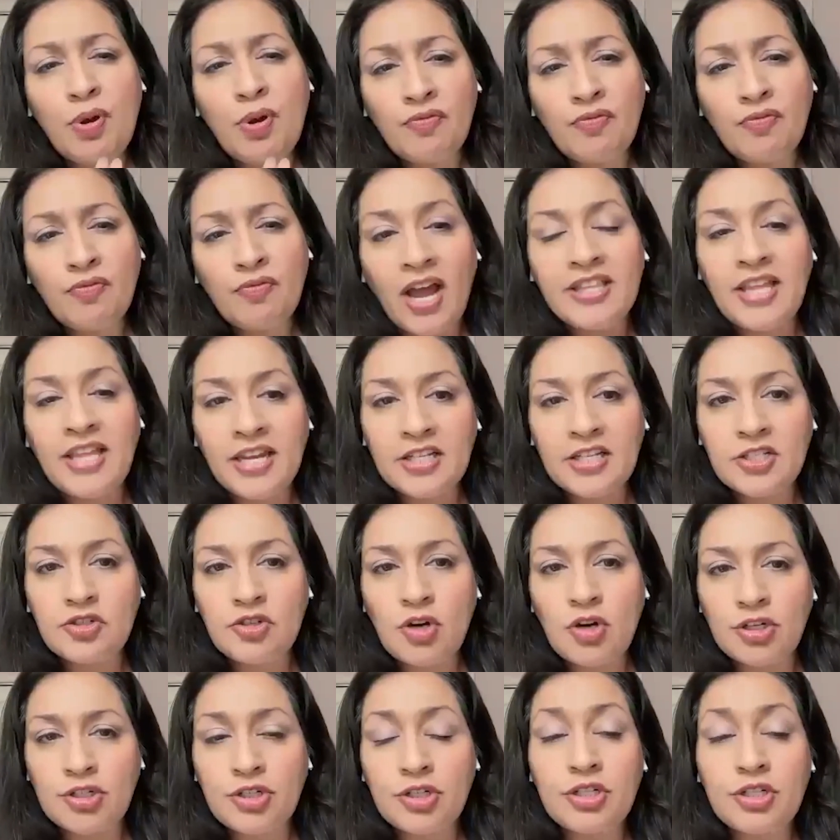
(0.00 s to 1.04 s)
provide that
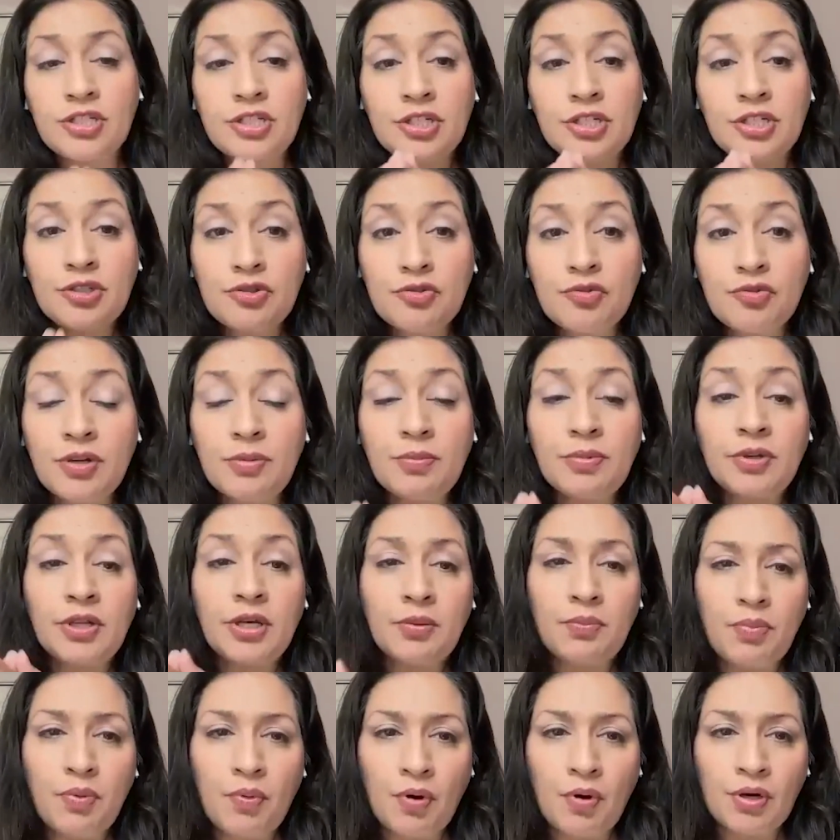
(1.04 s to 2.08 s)
instruction is extremely
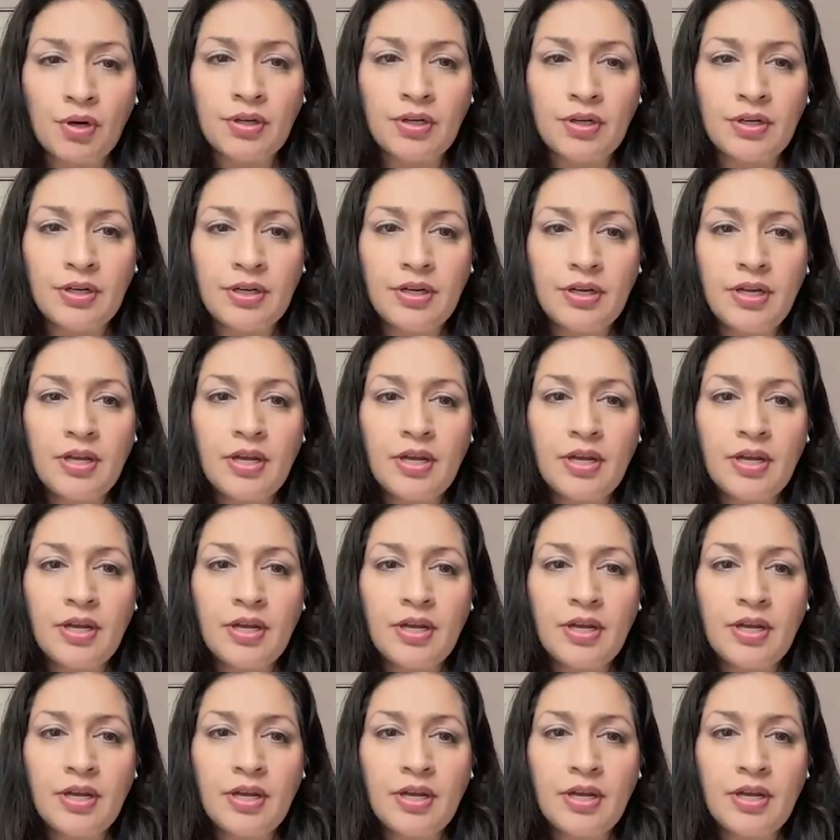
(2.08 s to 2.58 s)
important,